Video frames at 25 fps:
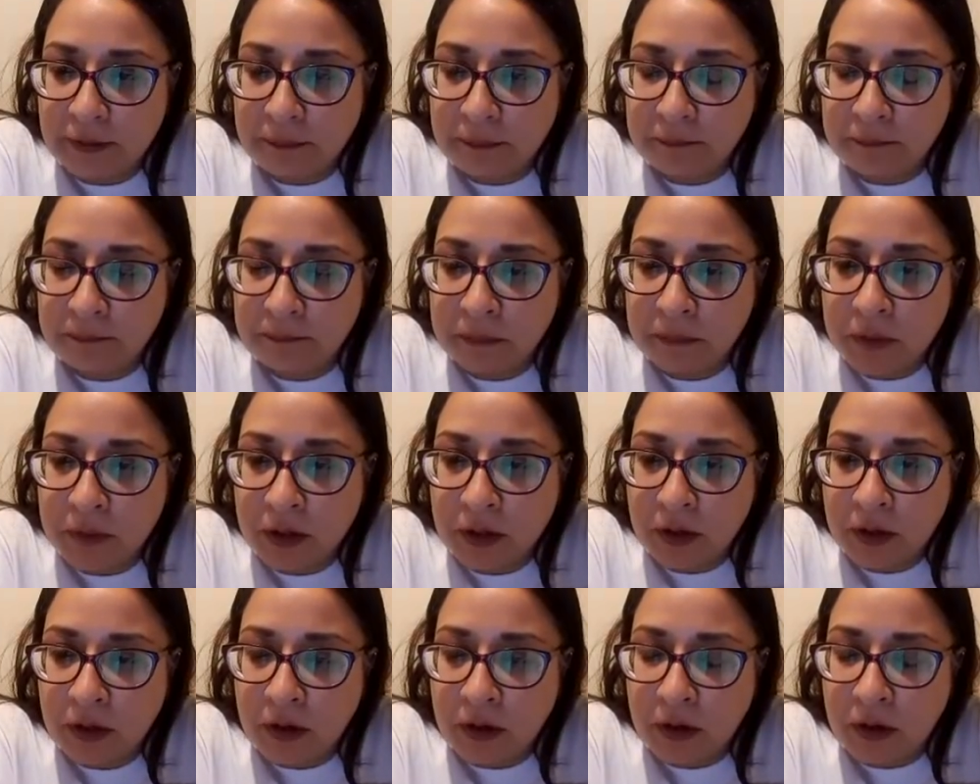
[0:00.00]
um,
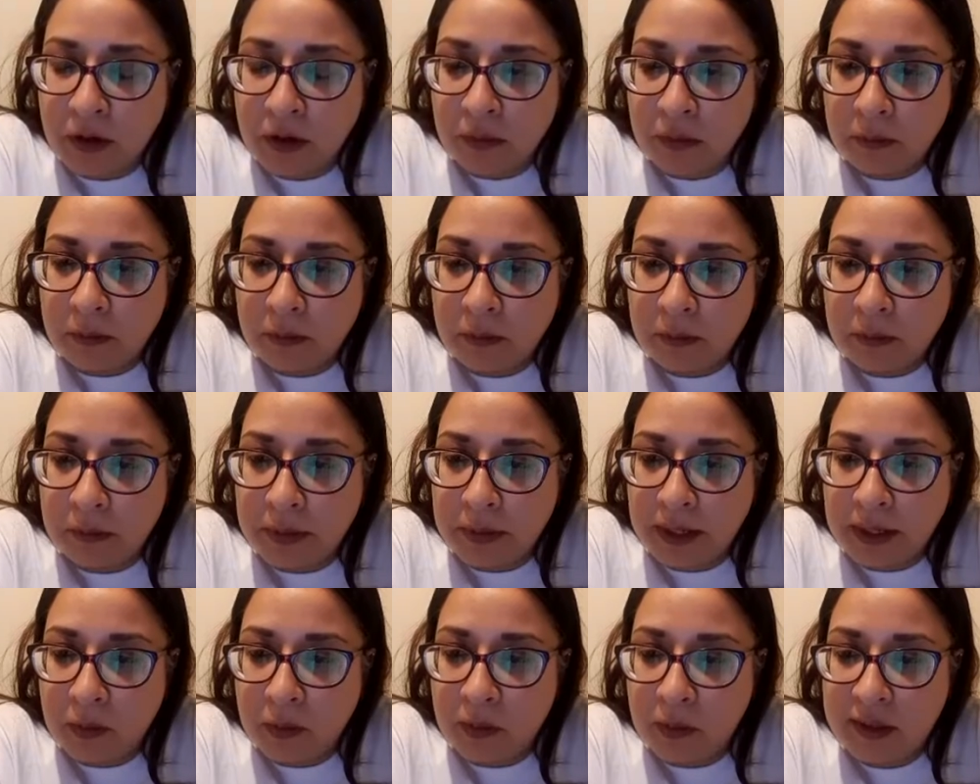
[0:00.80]

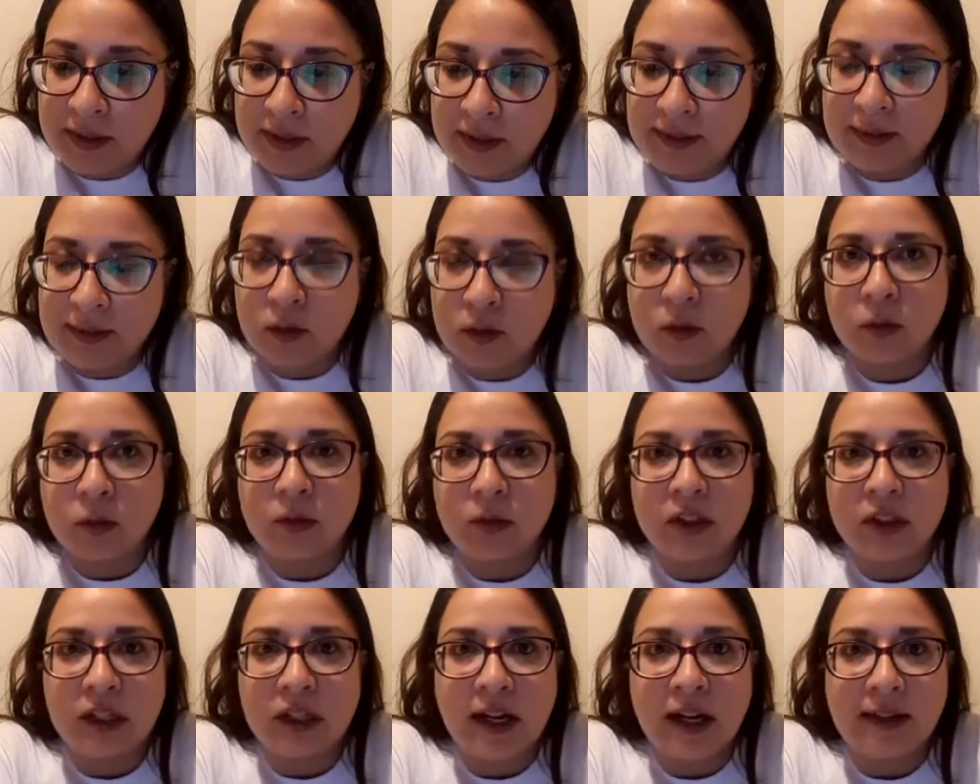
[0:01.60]
being with a school
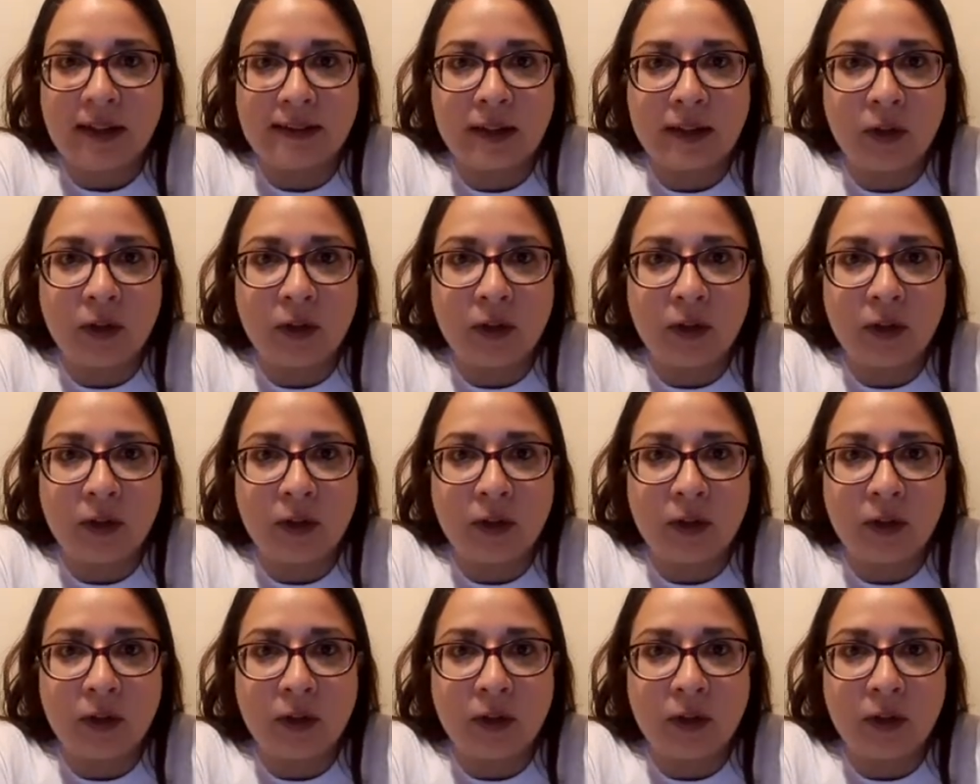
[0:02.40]
which have